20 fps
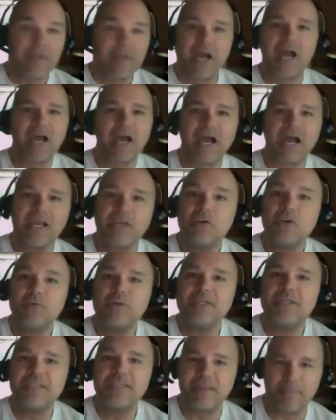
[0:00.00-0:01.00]
I, I
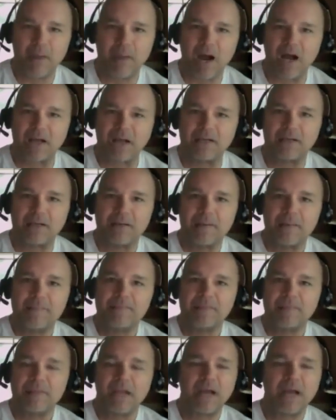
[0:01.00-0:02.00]
agree they mock.
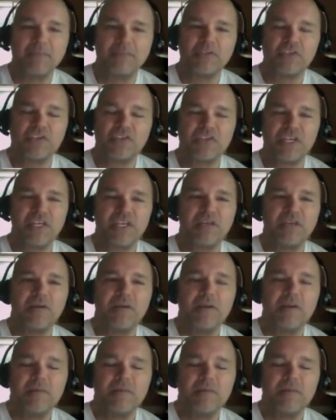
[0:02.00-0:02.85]
I'm just saying